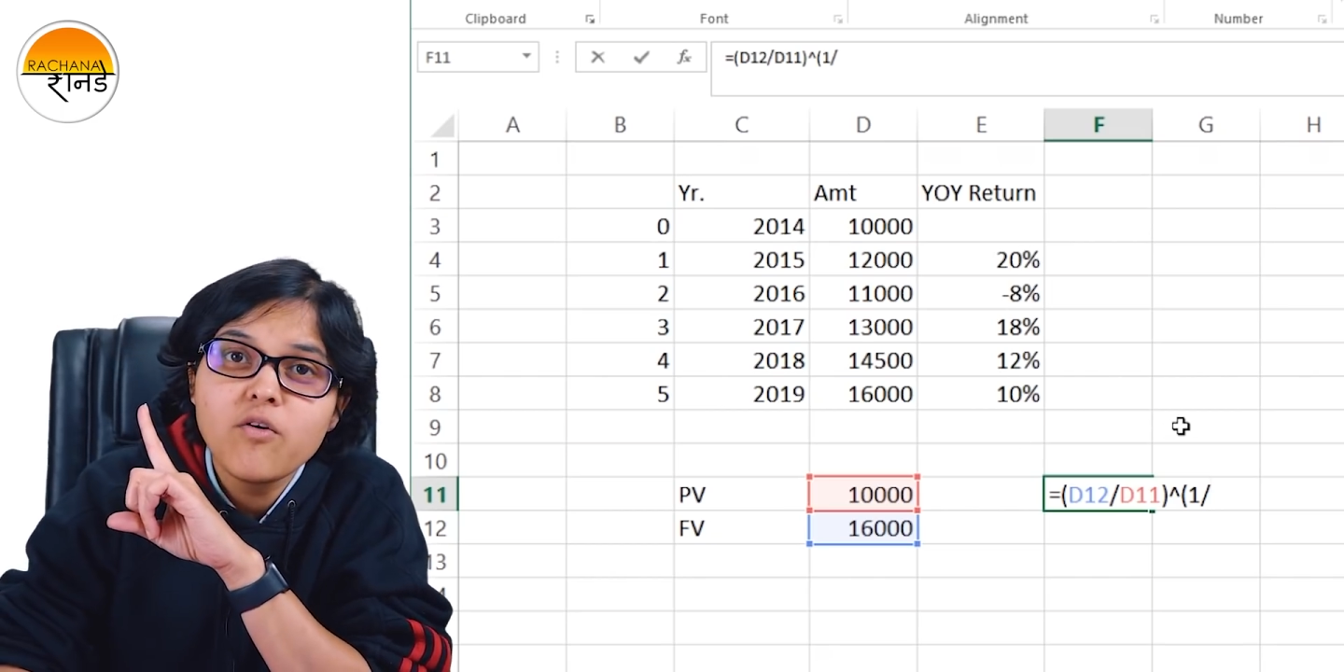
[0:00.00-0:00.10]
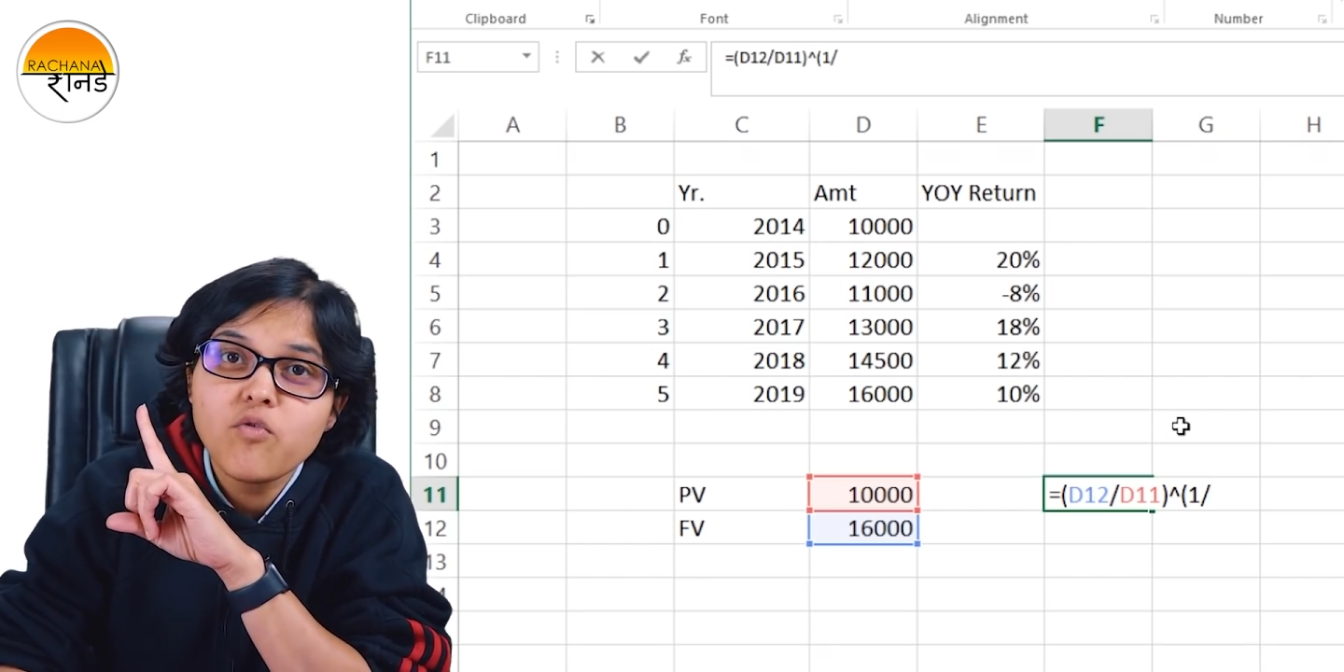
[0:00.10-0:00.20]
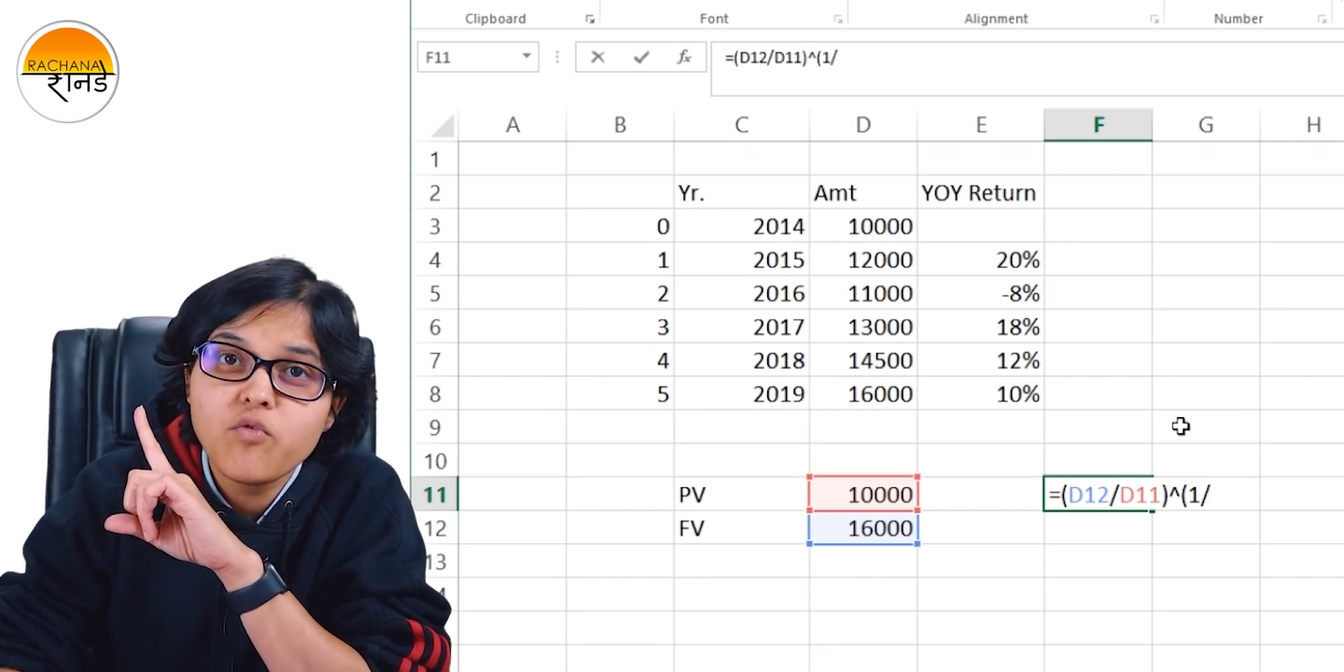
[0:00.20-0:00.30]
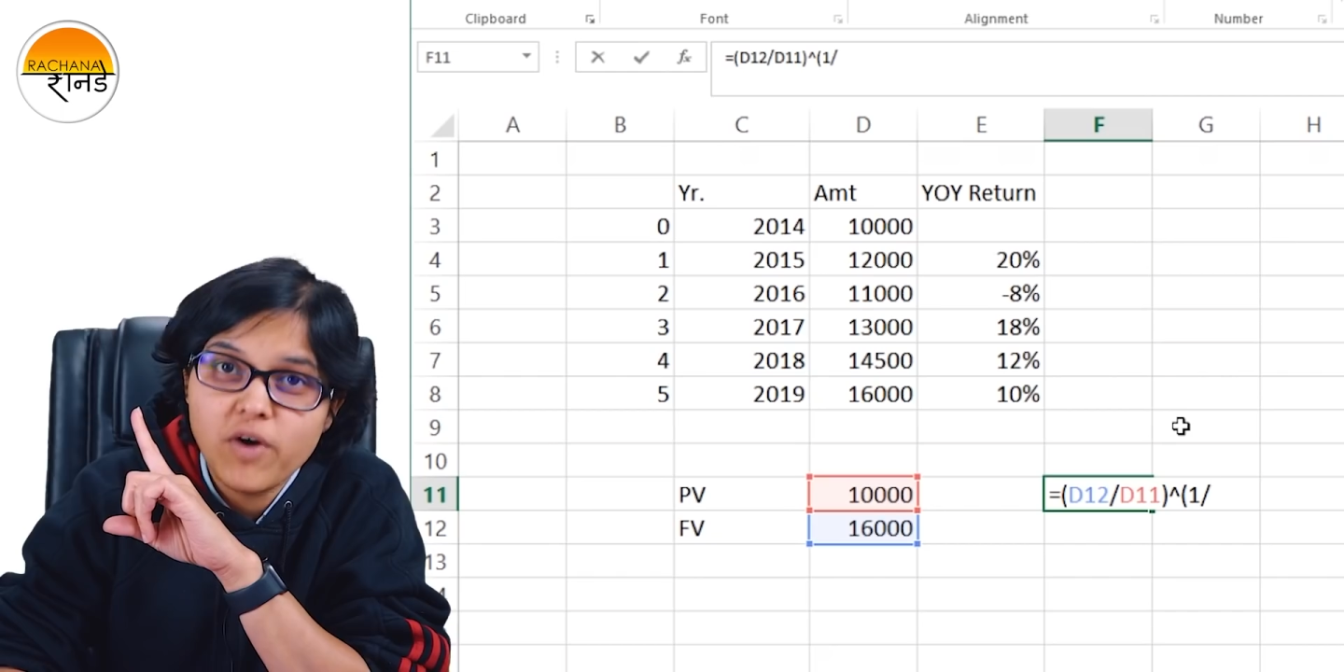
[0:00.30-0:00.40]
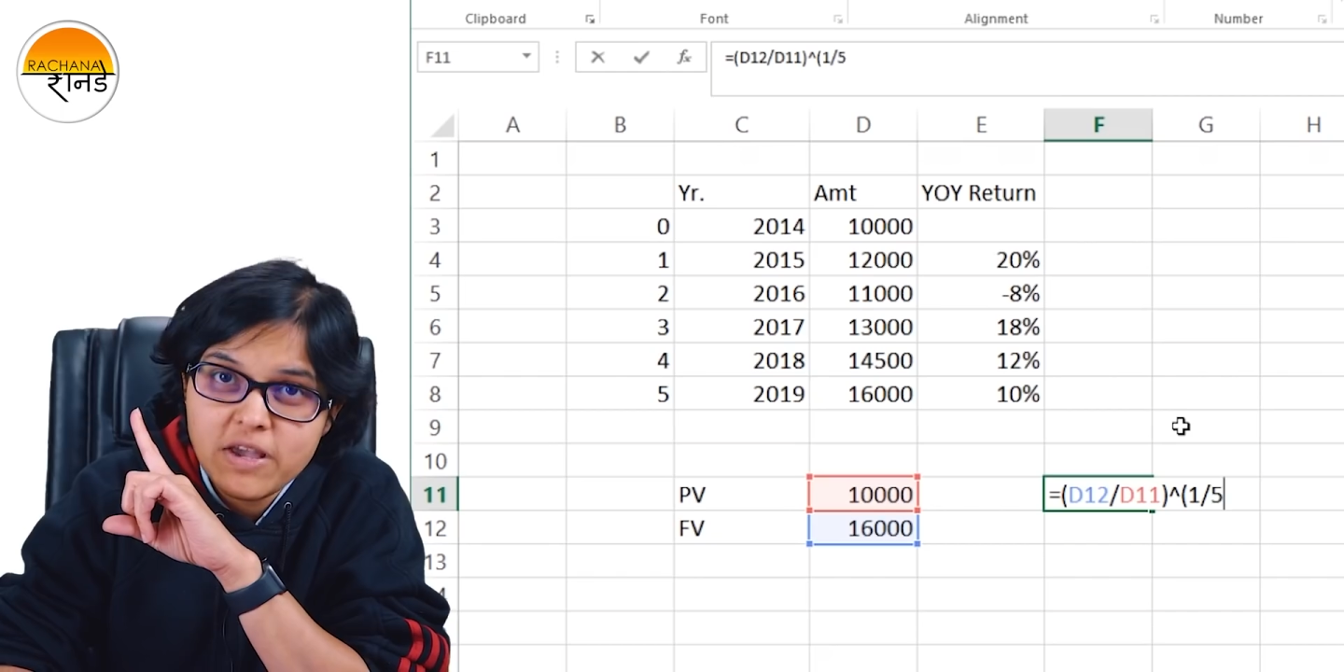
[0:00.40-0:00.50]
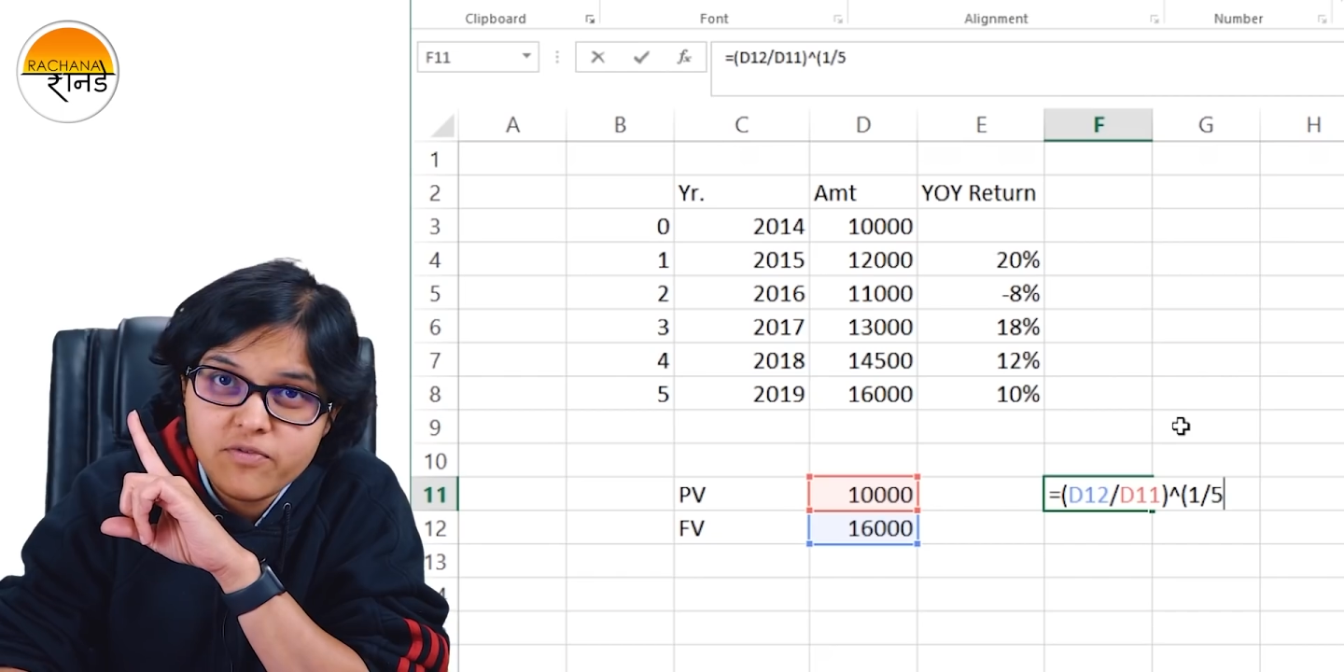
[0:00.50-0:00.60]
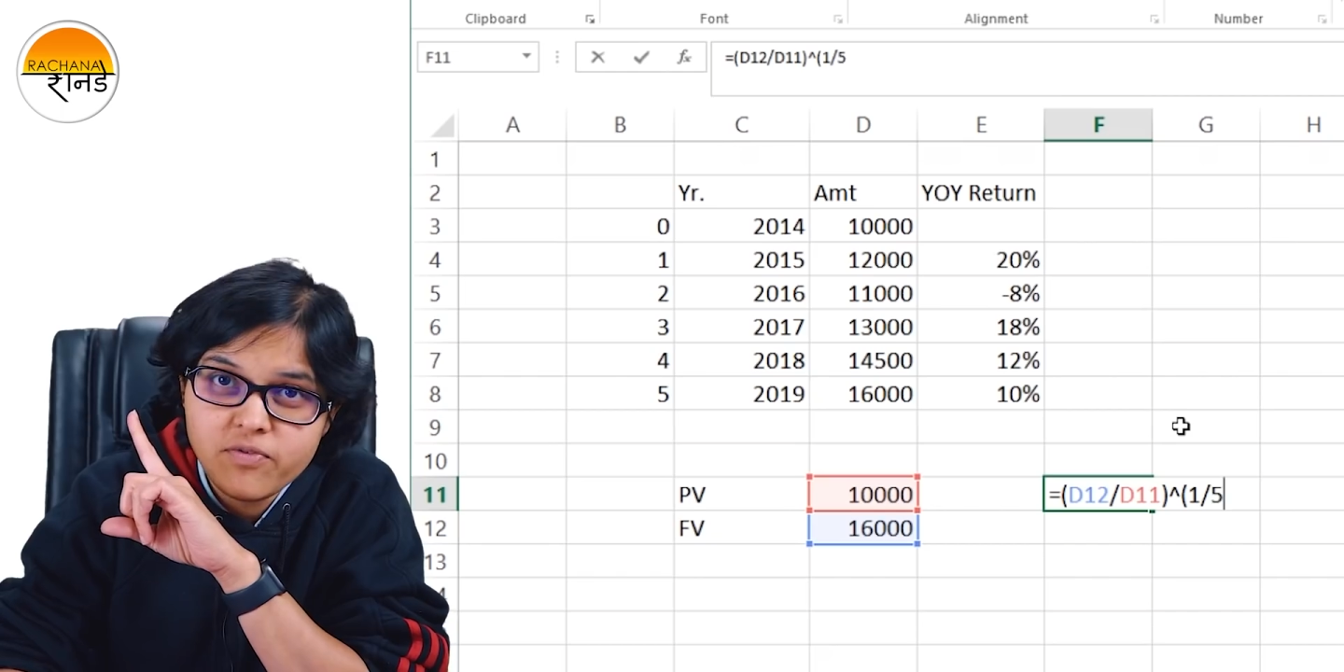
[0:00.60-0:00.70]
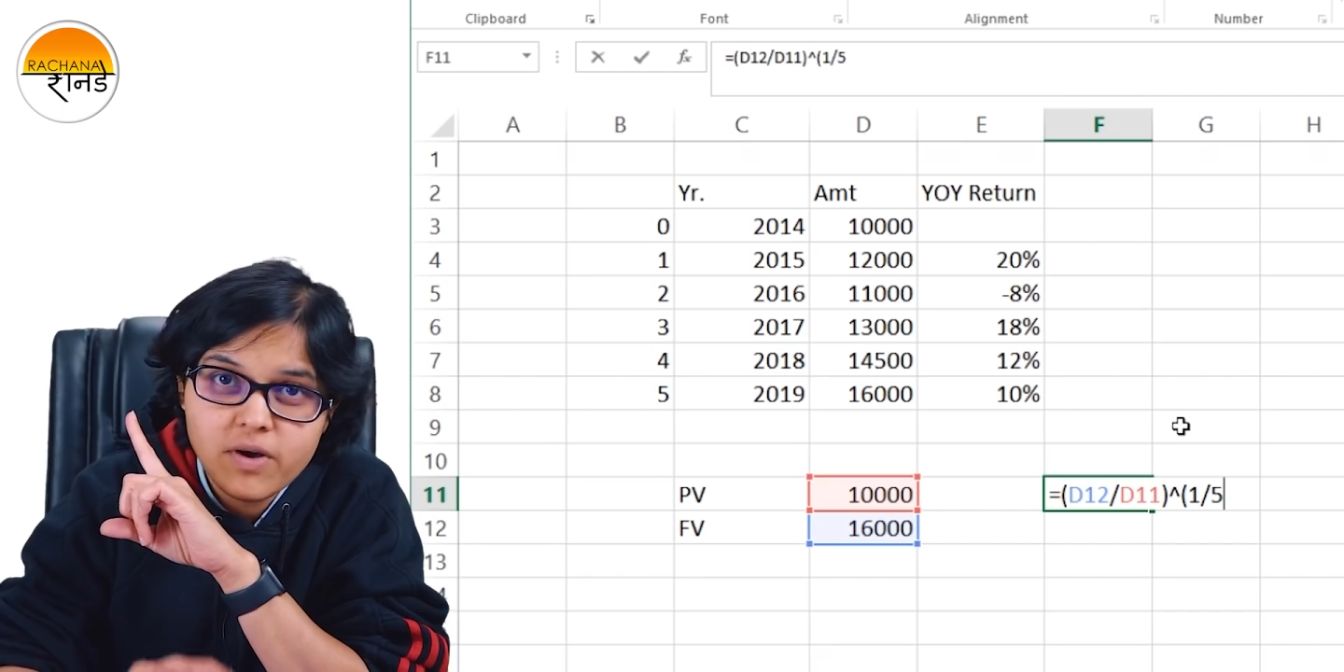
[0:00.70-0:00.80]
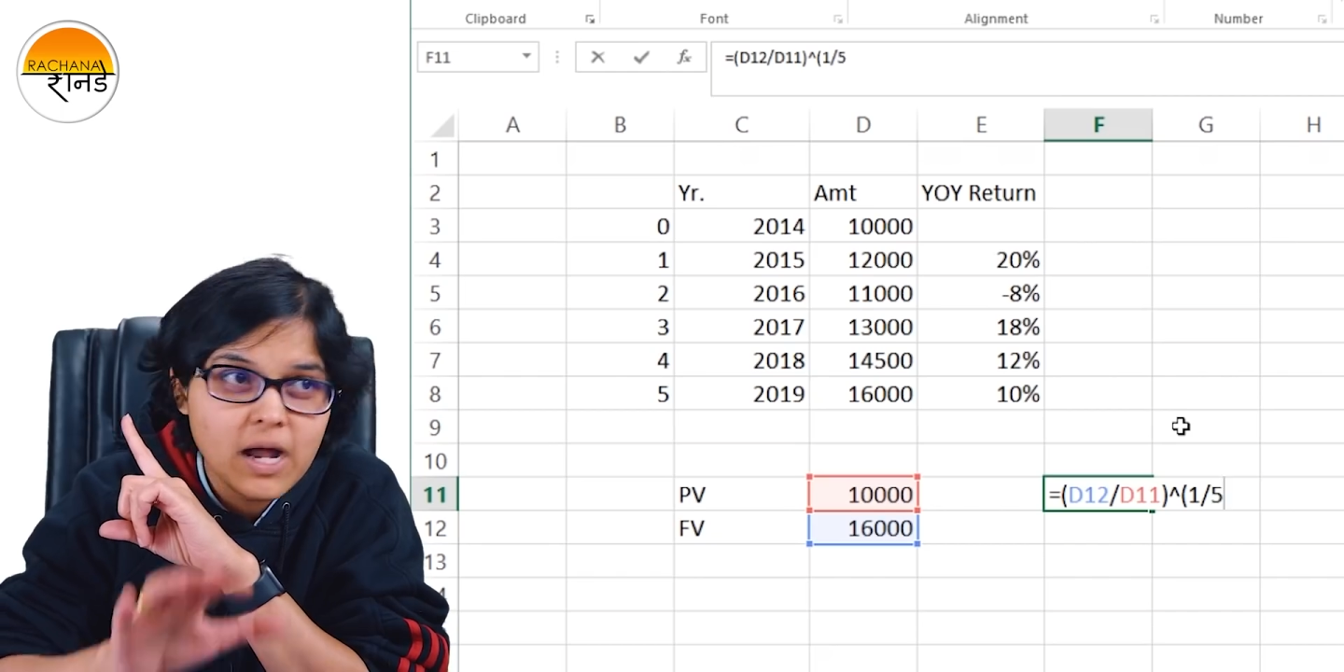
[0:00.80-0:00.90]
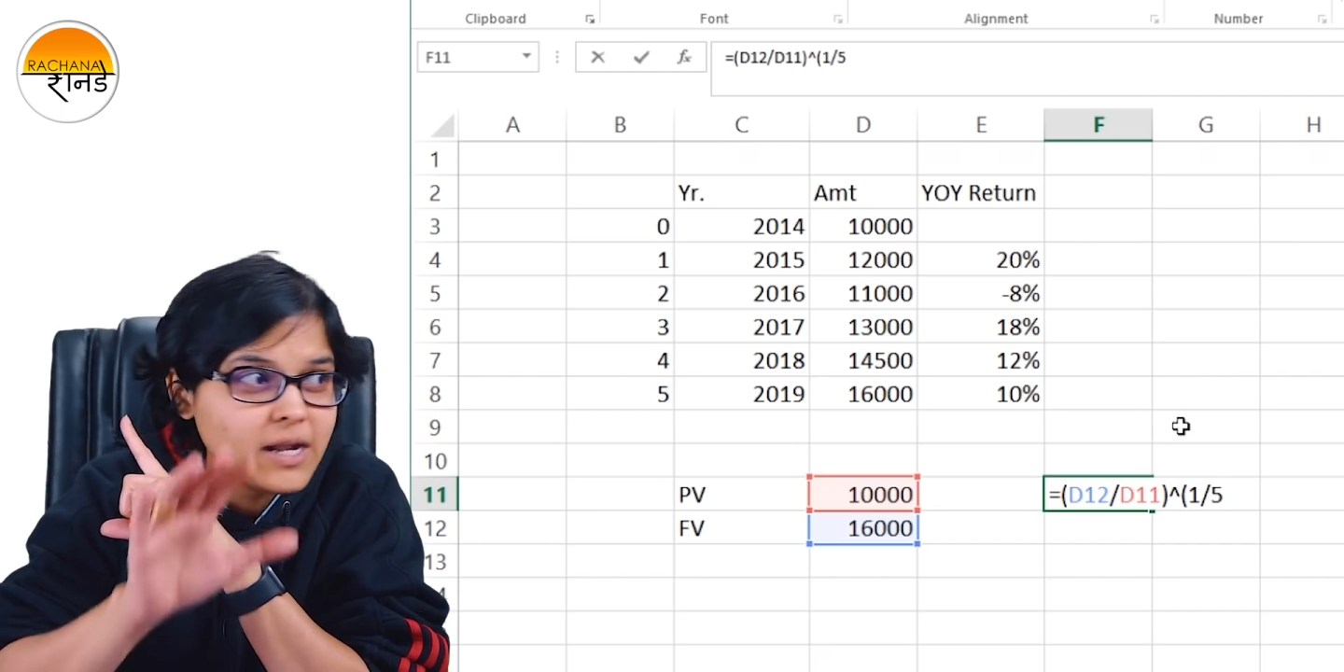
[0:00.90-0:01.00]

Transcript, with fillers: 5.